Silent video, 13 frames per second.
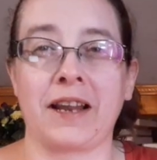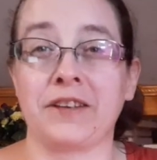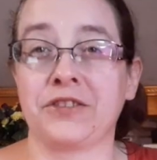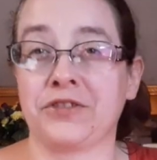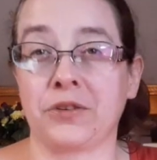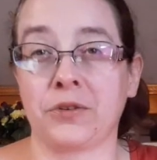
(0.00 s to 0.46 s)
I
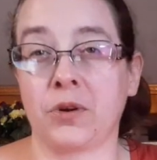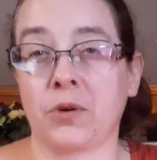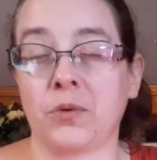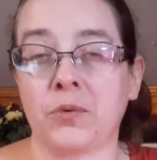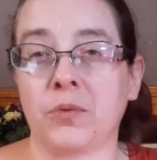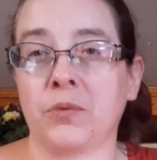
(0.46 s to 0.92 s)
just don't
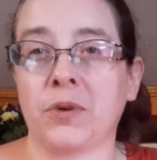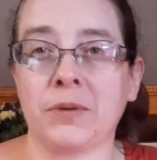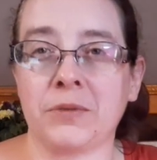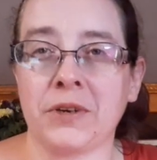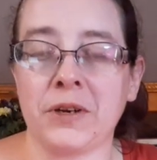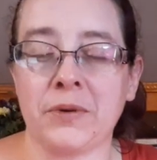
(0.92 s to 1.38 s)
know what
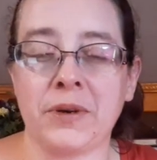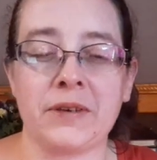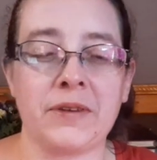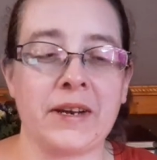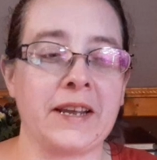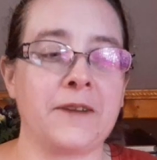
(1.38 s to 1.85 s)
I'm going to
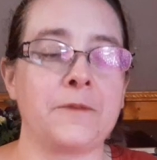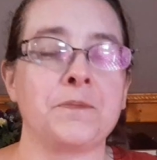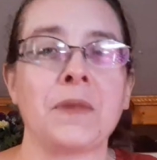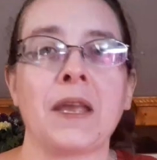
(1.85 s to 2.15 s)
read right now.